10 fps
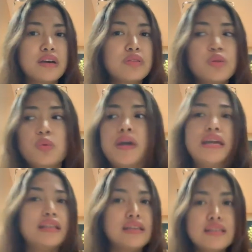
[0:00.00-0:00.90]
out the
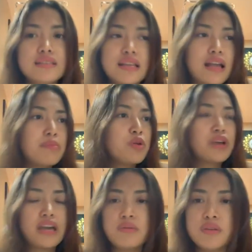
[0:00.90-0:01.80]
way it is, and I'm
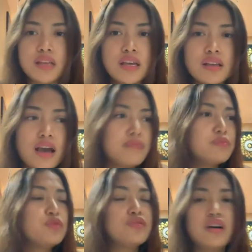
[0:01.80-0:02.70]
okay with it. I've
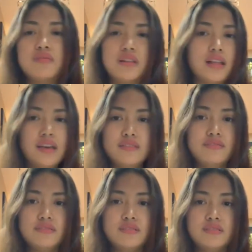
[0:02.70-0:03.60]
moved on with
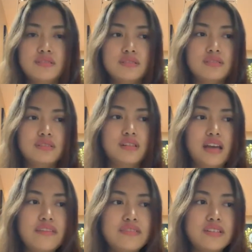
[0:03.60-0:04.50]
life.
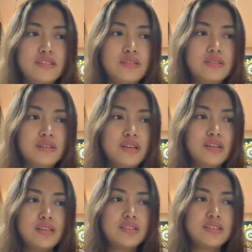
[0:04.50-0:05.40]
Life doesn't
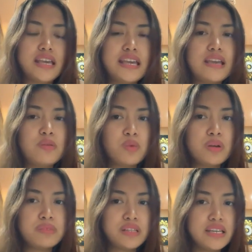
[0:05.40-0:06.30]
stay in
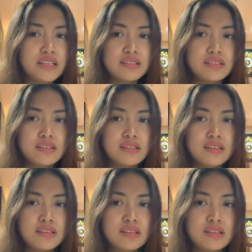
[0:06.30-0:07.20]
one place.
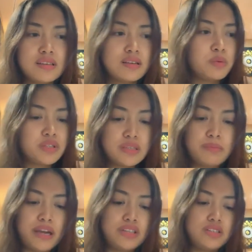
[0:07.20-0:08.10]
Once the
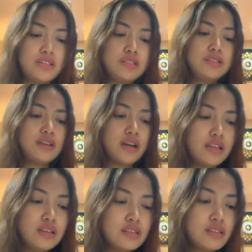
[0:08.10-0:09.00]
pageant is
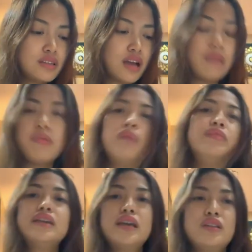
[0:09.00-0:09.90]
done, I'm
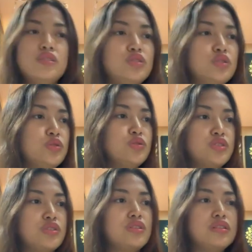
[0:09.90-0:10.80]
obligated to do
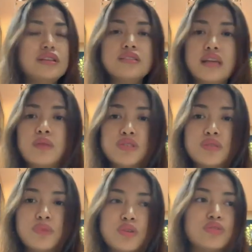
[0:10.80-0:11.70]
certain things that I was
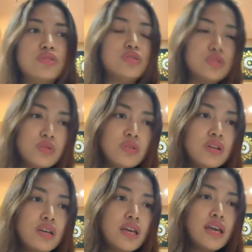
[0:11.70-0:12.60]
supposed to do,
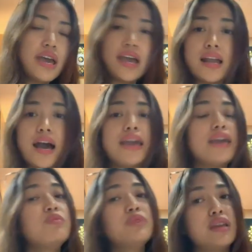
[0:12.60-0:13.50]
and I
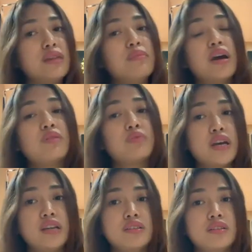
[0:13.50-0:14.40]
am within my
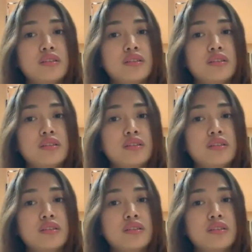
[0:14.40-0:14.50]
right